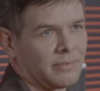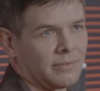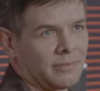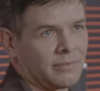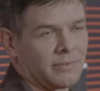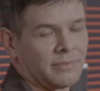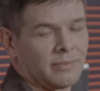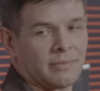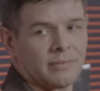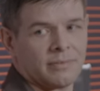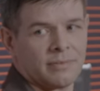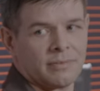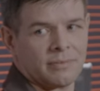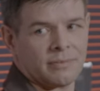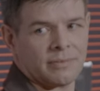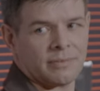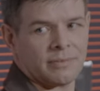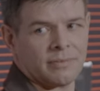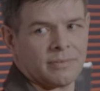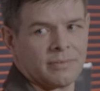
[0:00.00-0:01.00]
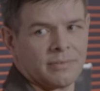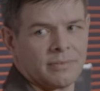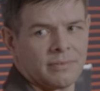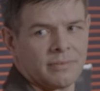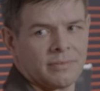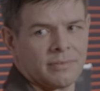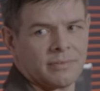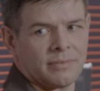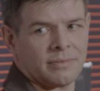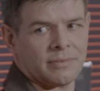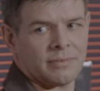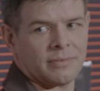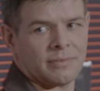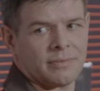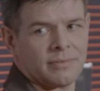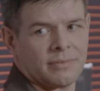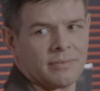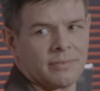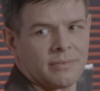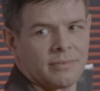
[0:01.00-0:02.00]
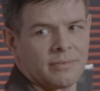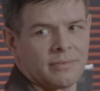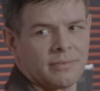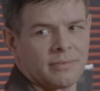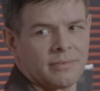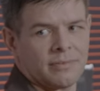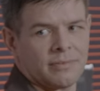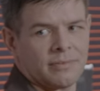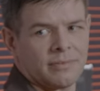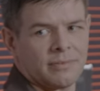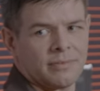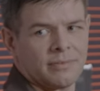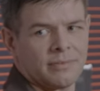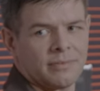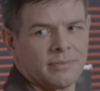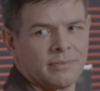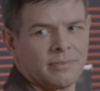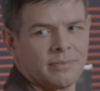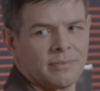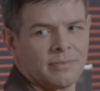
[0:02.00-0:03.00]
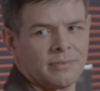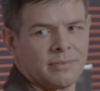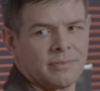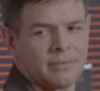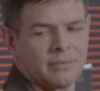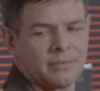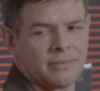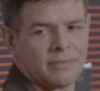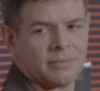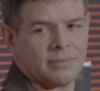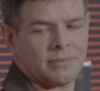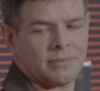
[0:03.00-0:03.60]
This person isn't speaking.